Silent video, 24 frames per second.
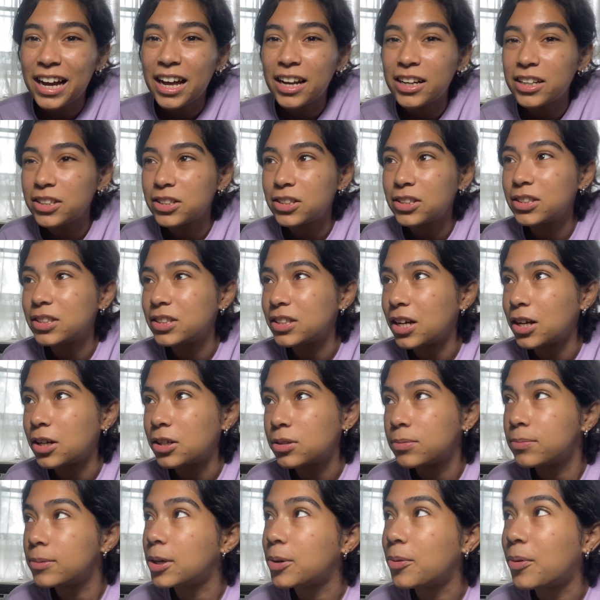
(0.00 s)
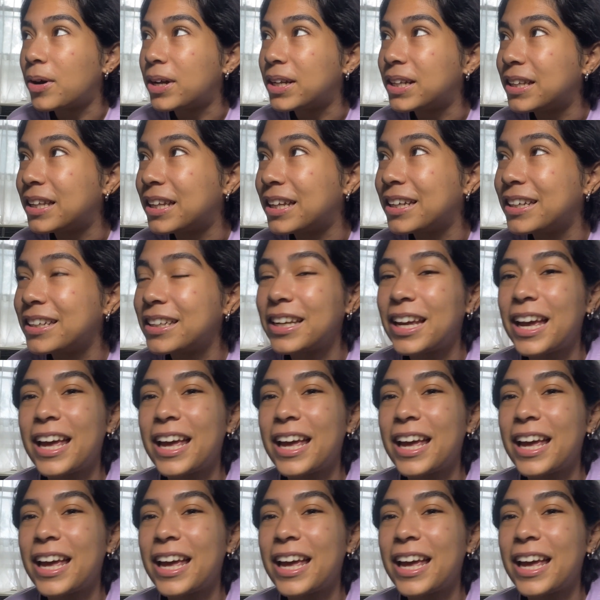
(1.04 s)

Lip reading: kind of just tells me one thing,